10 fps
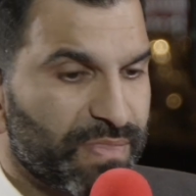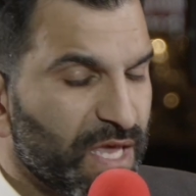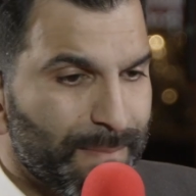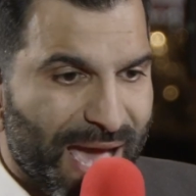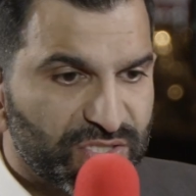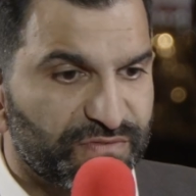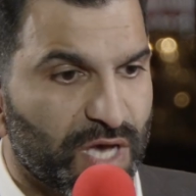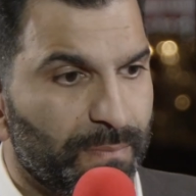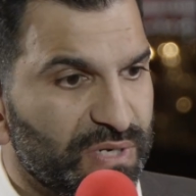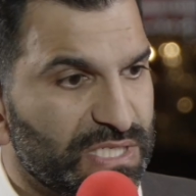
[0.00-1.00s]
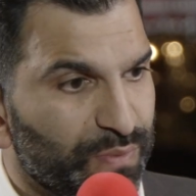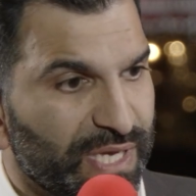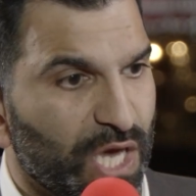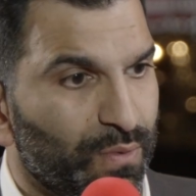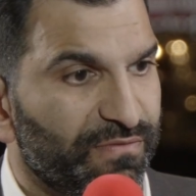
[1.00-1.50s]
The amount of companies
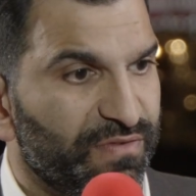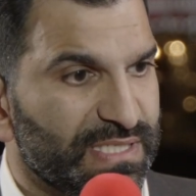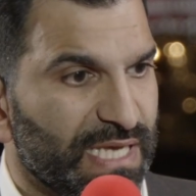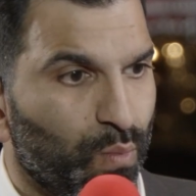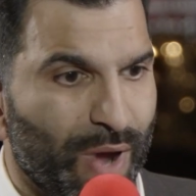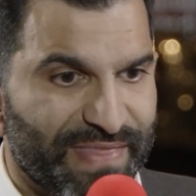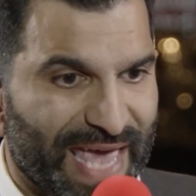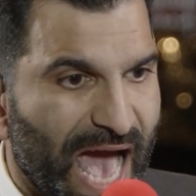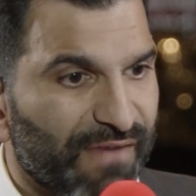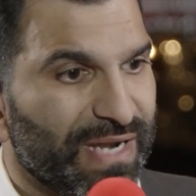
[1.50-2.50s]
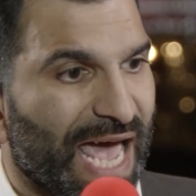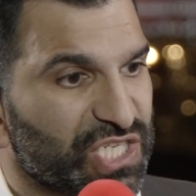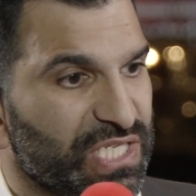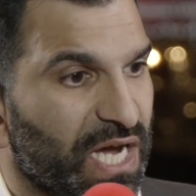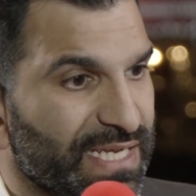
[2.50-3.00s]
we go and visit where they haven't
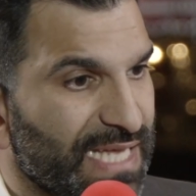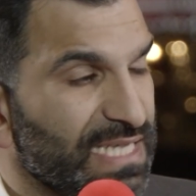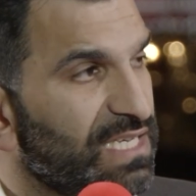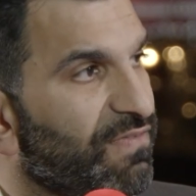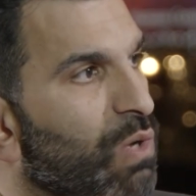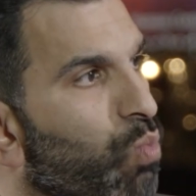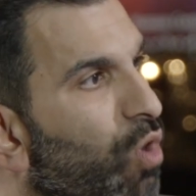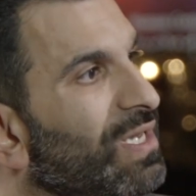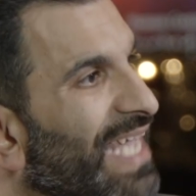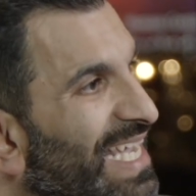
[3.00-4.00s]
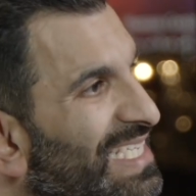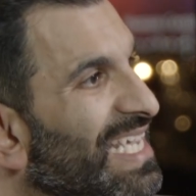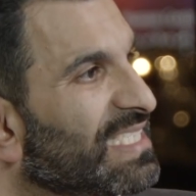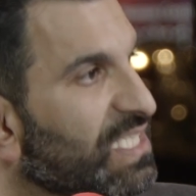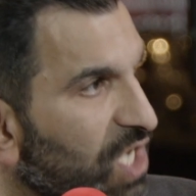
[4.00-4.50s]
actually identified what data
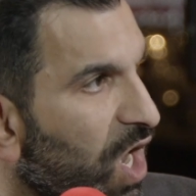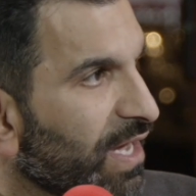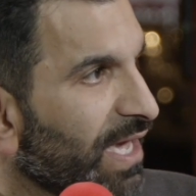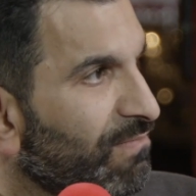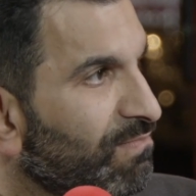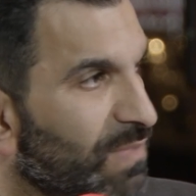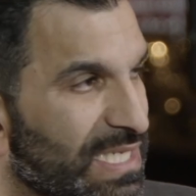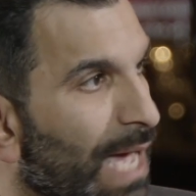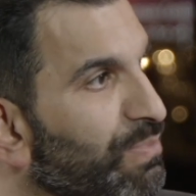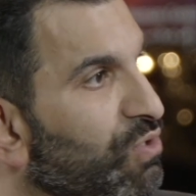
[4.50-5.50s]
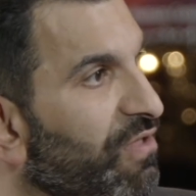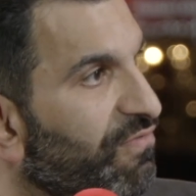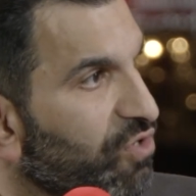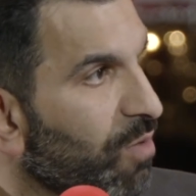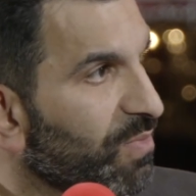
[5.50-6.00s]
is a target is absolutely
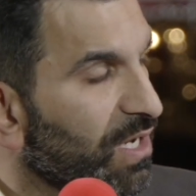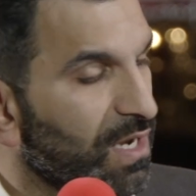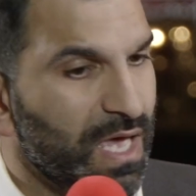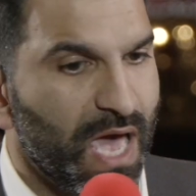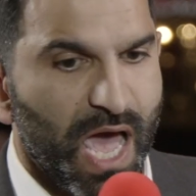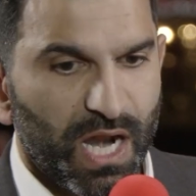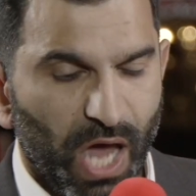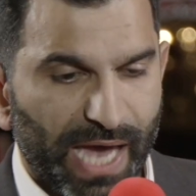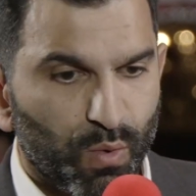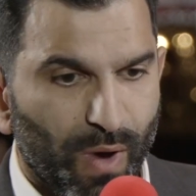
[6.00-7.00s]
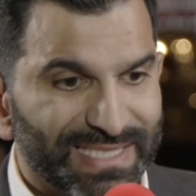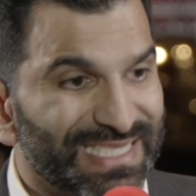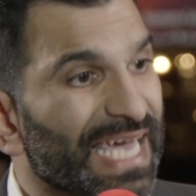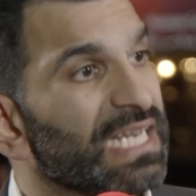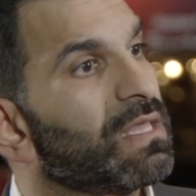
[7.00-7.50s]
phenomenal. Yeah.
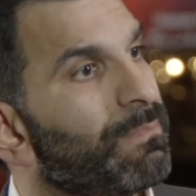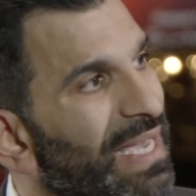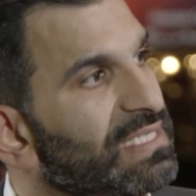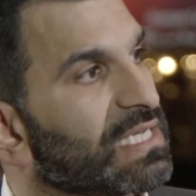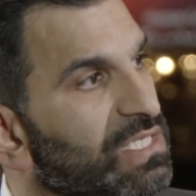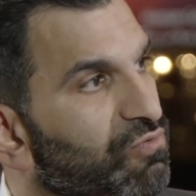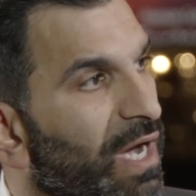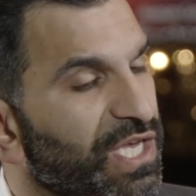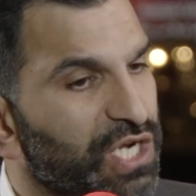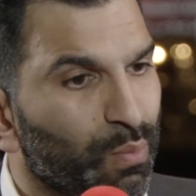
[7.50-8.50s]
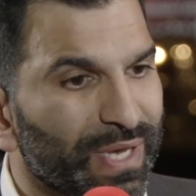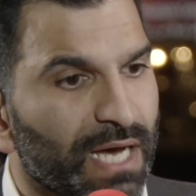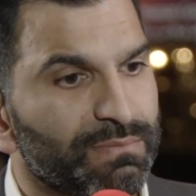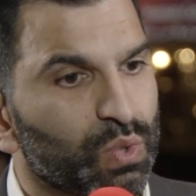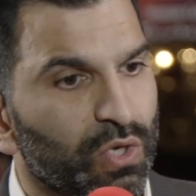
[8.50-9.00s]
Likewise, getting the basics right. We
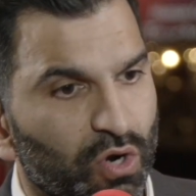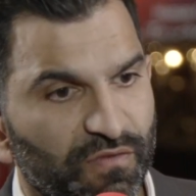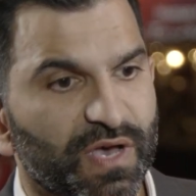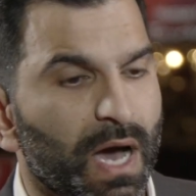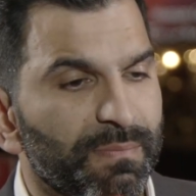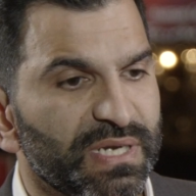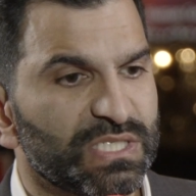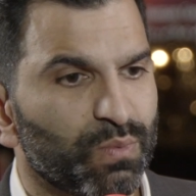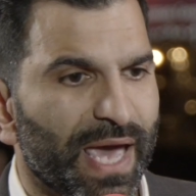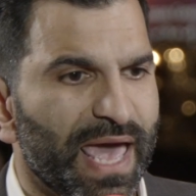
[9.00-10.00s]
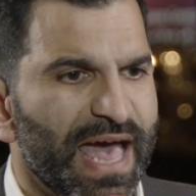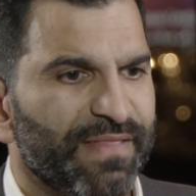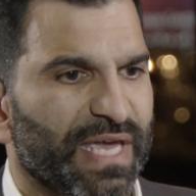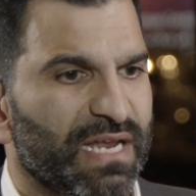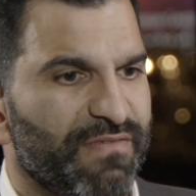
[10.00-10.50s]
come to a lot of companies where
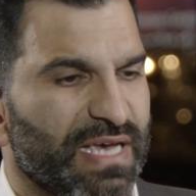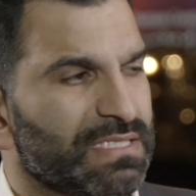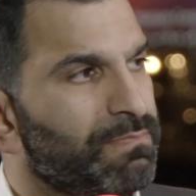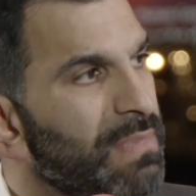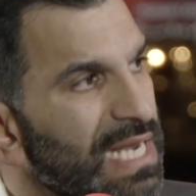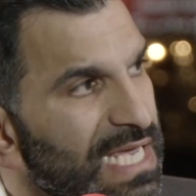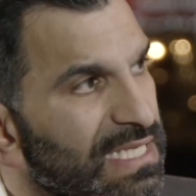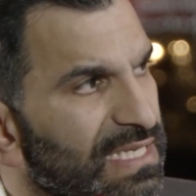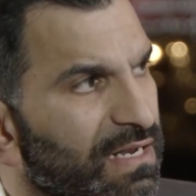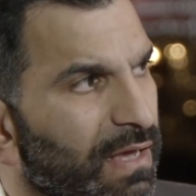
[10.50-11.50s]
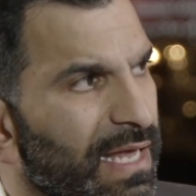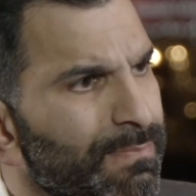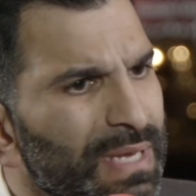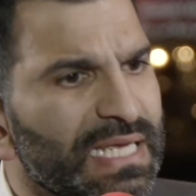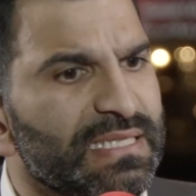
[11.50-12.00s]
they invest millions
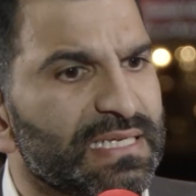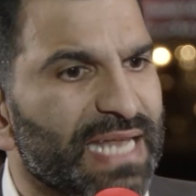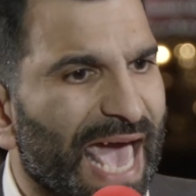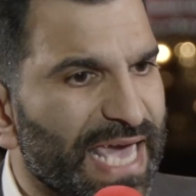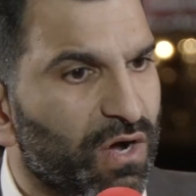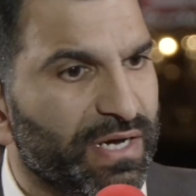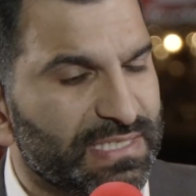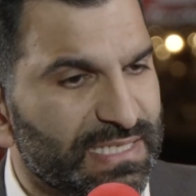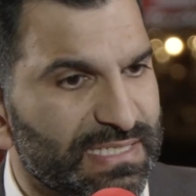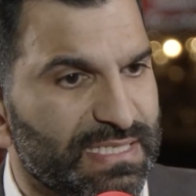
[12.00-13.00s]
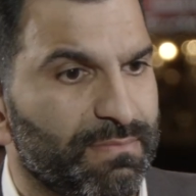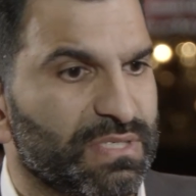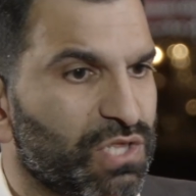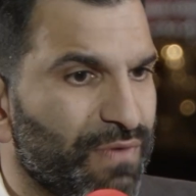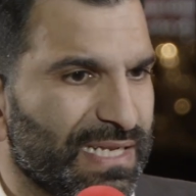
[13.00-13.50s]
in AI
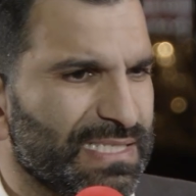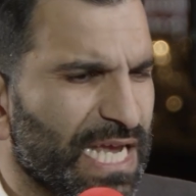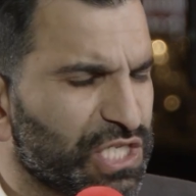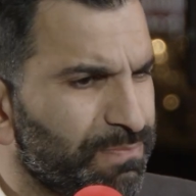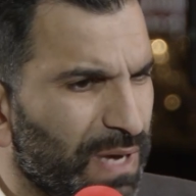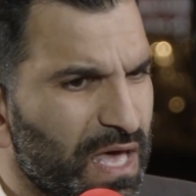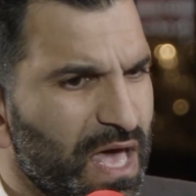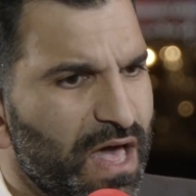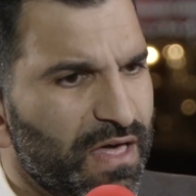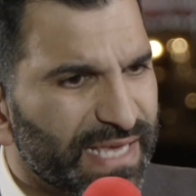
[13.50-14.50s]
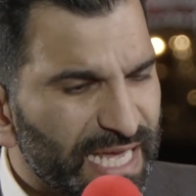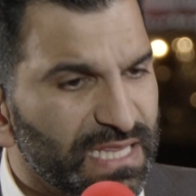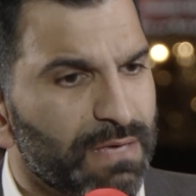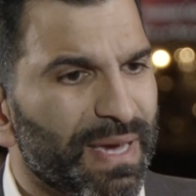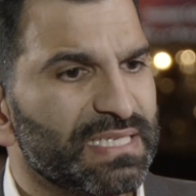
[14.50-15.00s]
systems, threat detection, but
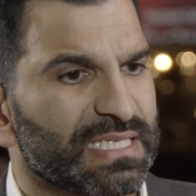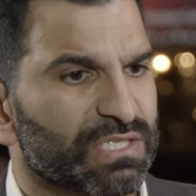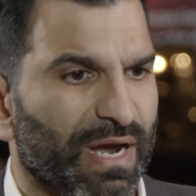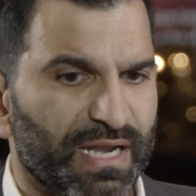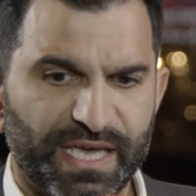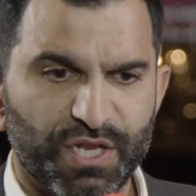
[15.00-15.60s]
getting the basics right,